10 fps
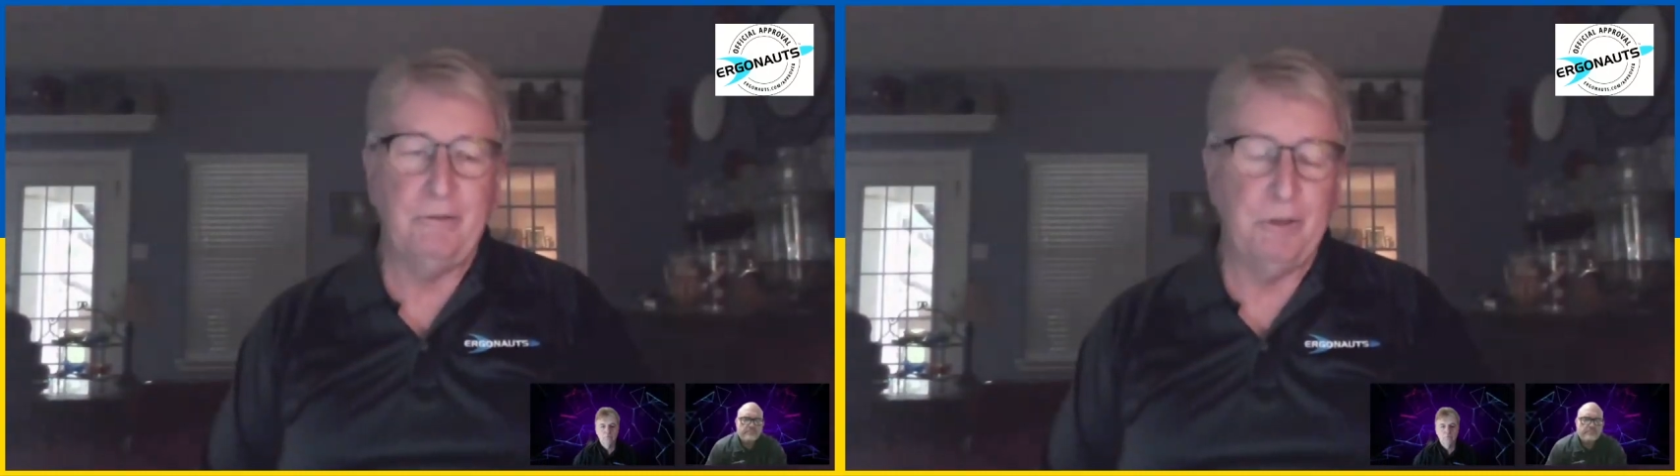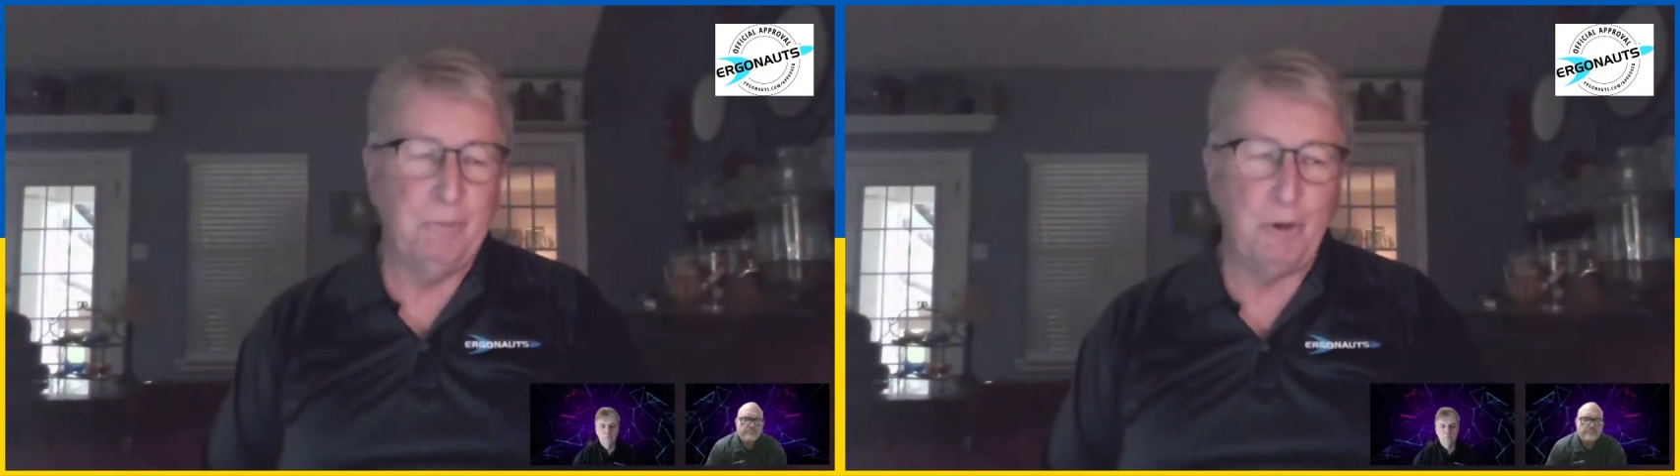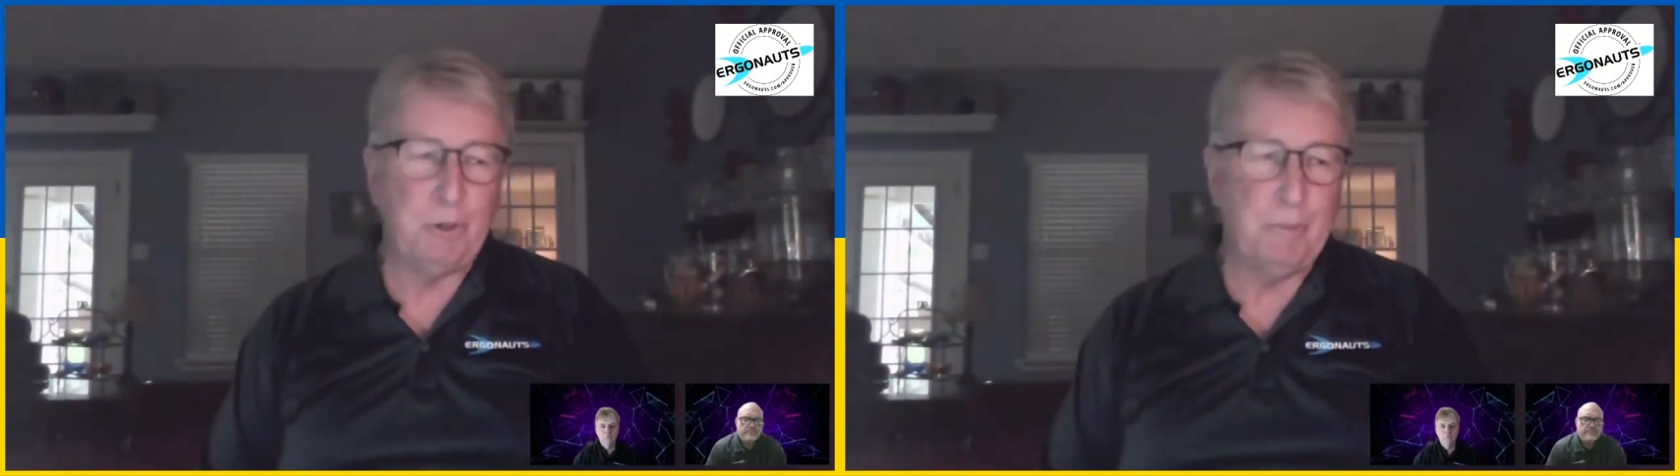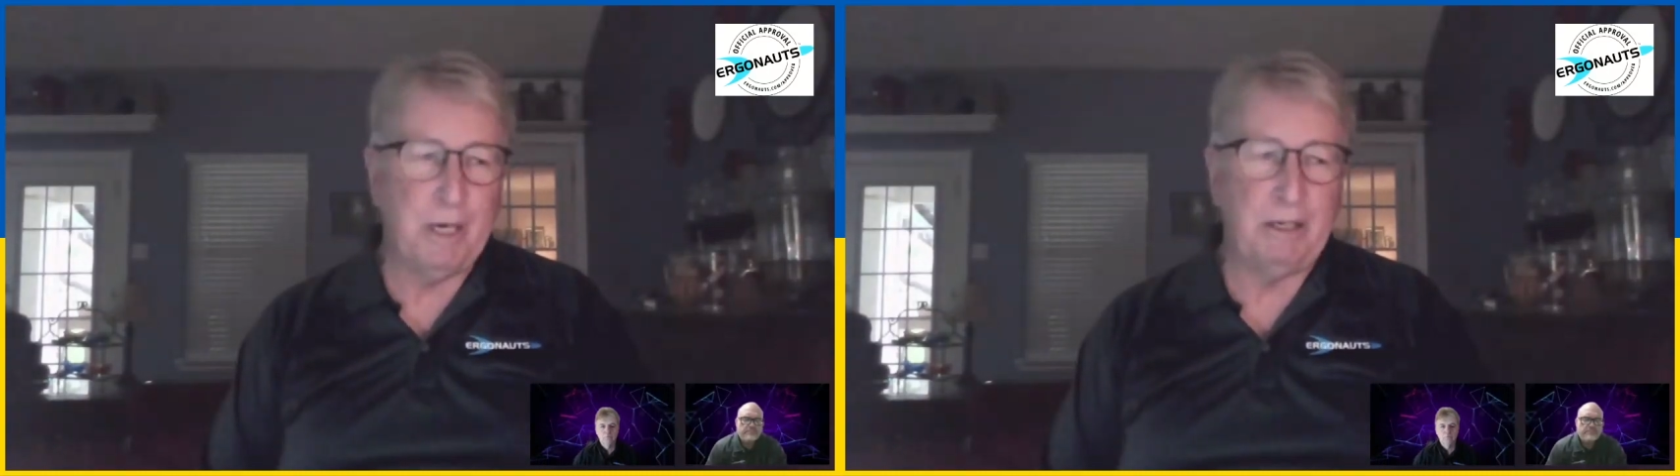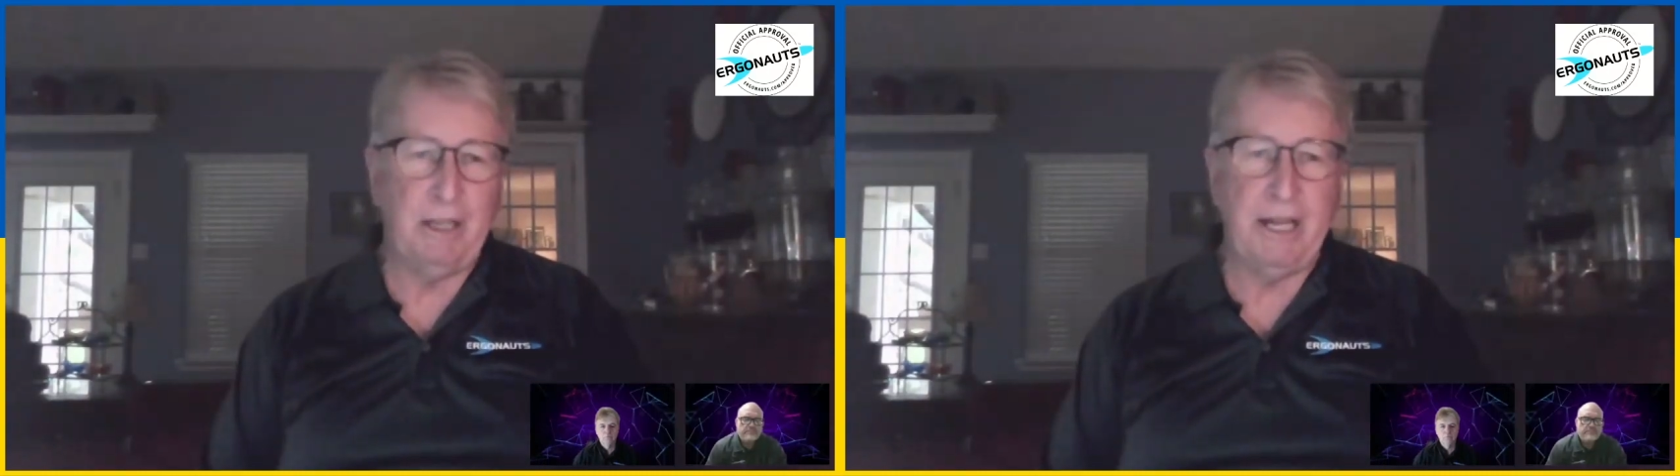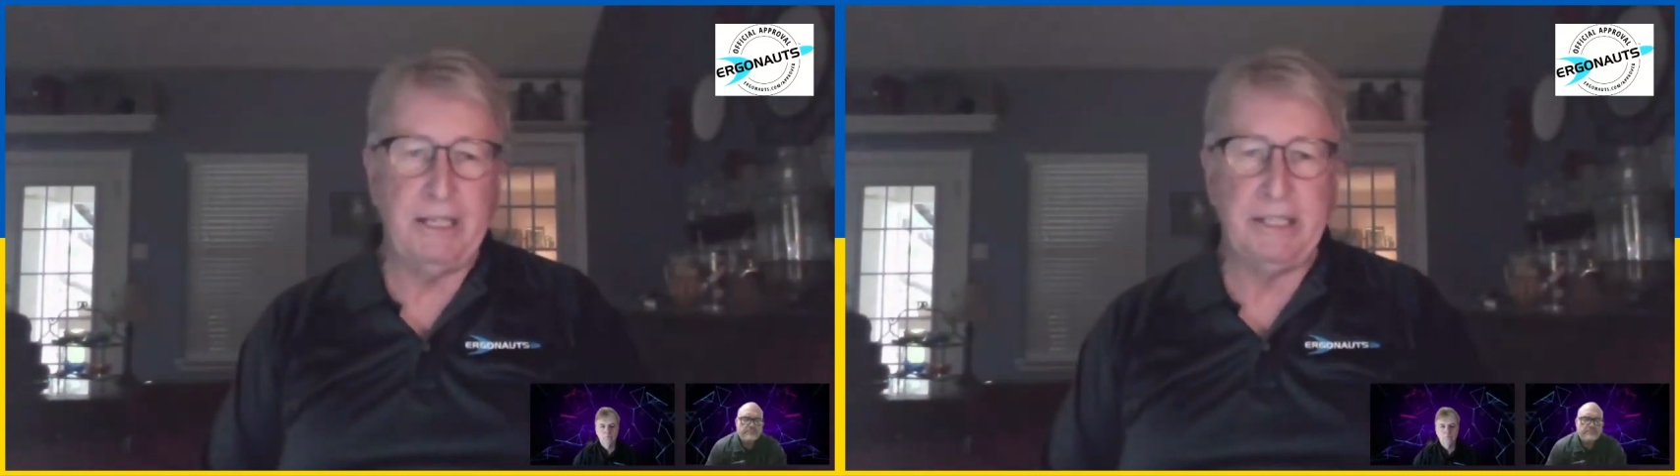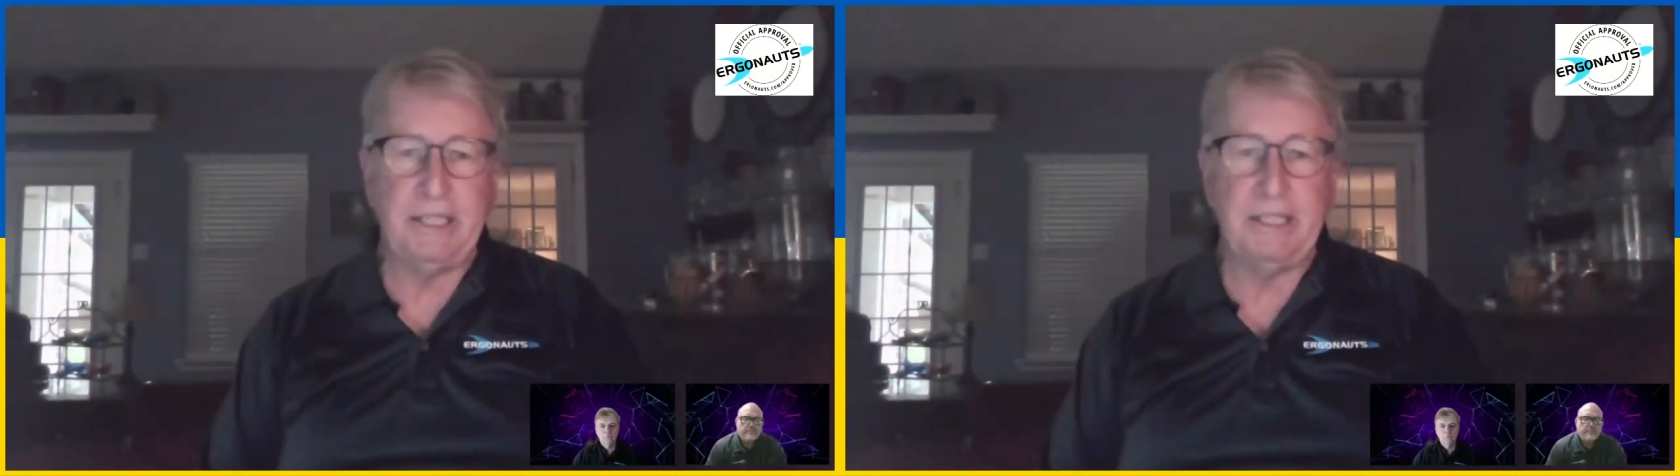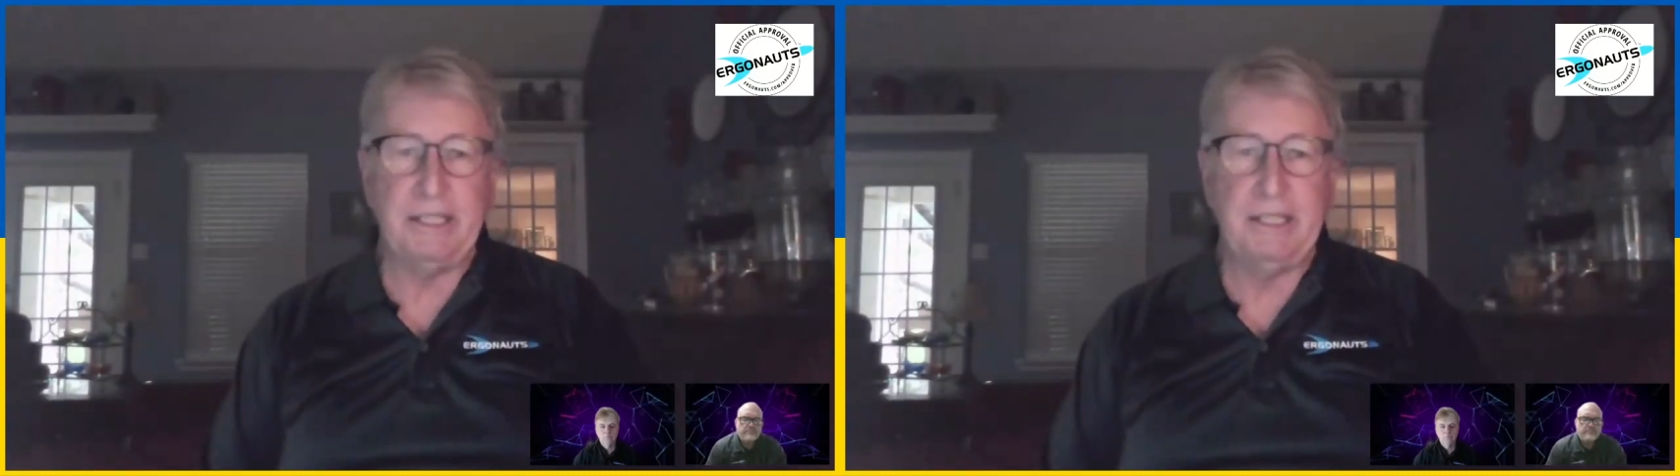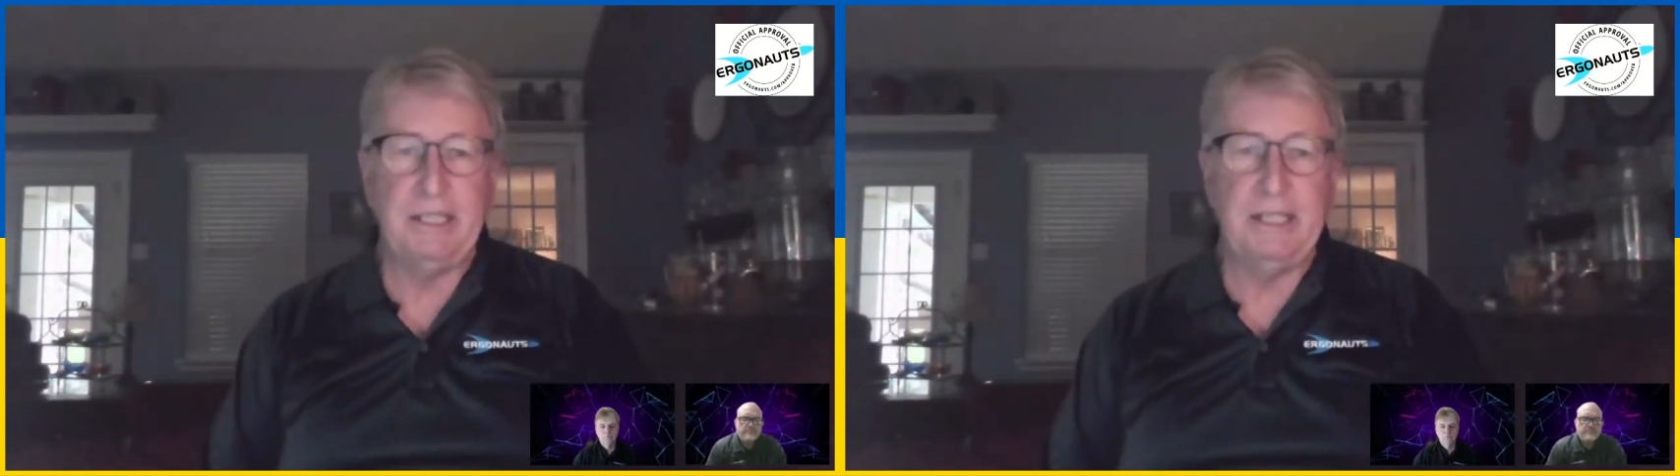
with most of my clients.